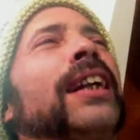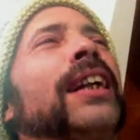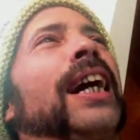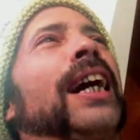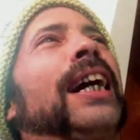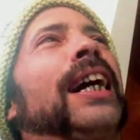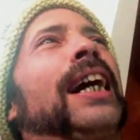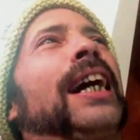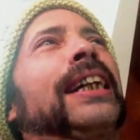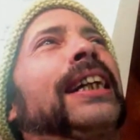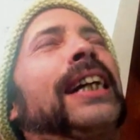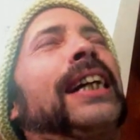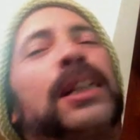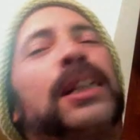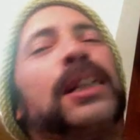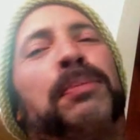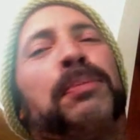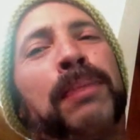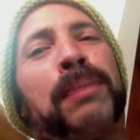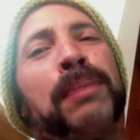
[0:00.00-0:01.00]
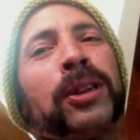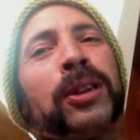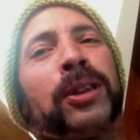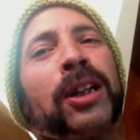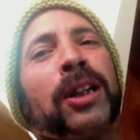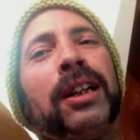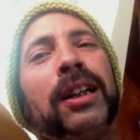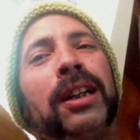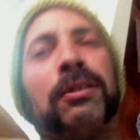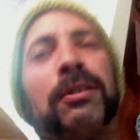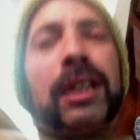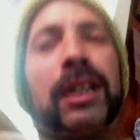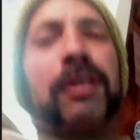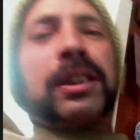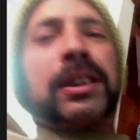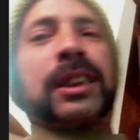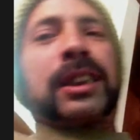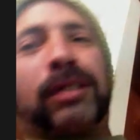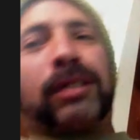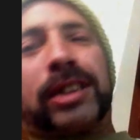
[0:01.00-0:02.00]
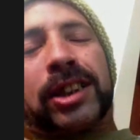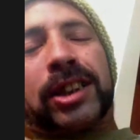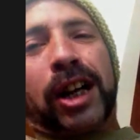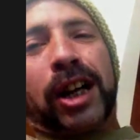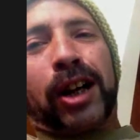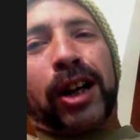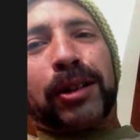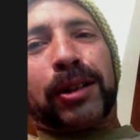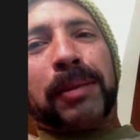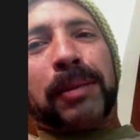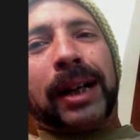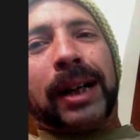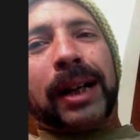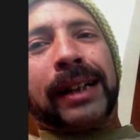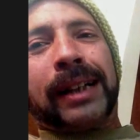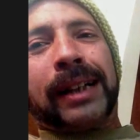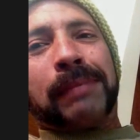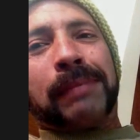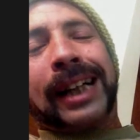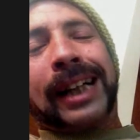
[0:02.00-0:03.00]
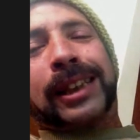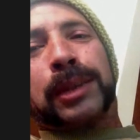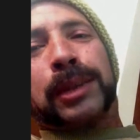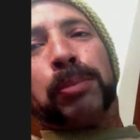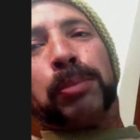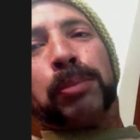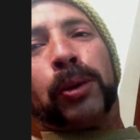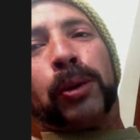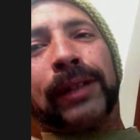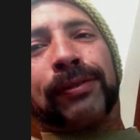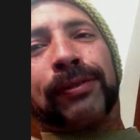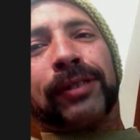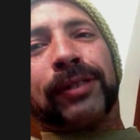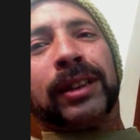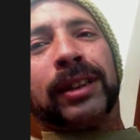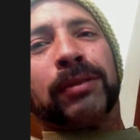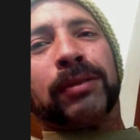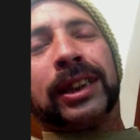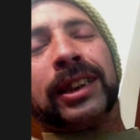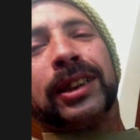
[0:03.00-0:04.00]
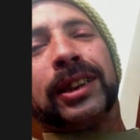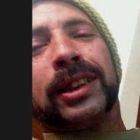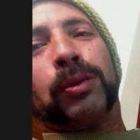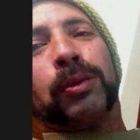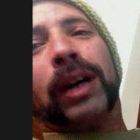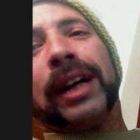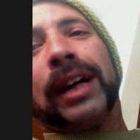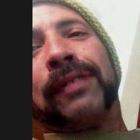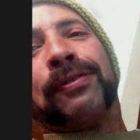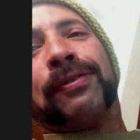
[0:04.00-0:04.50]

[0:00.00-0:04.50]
I guess we're always calling Jono my ex-boyfriend, which his wife